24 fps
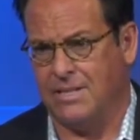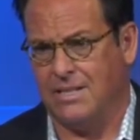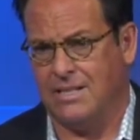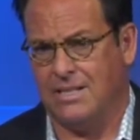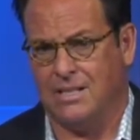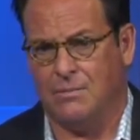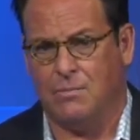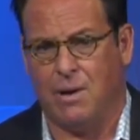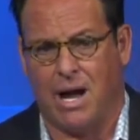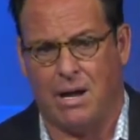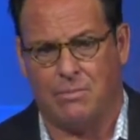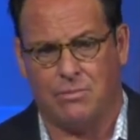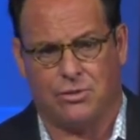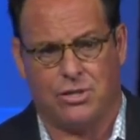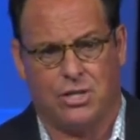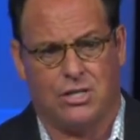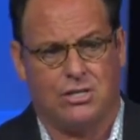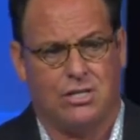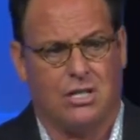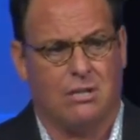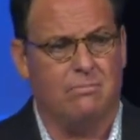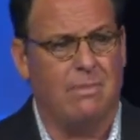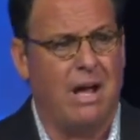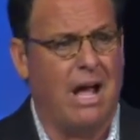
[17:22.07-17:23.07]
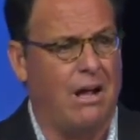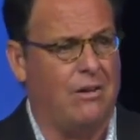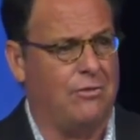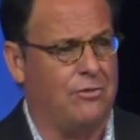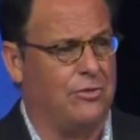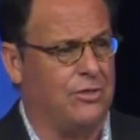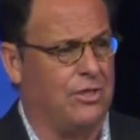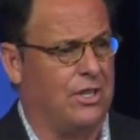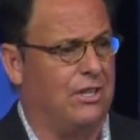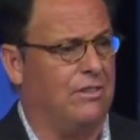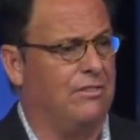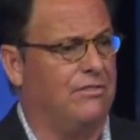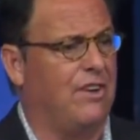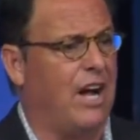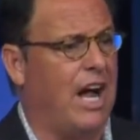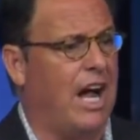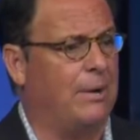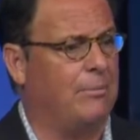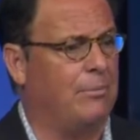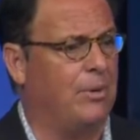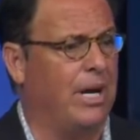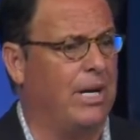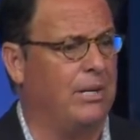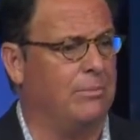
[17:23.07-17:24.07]
The Bible says the mountains are going to
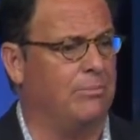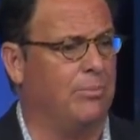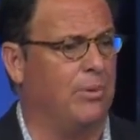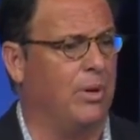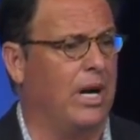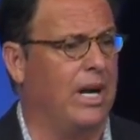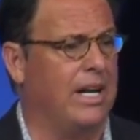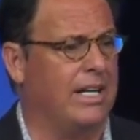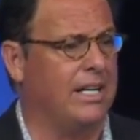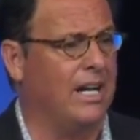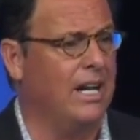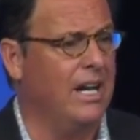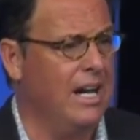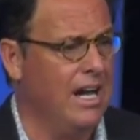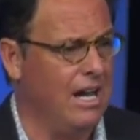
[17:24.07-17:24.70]
vibrate and break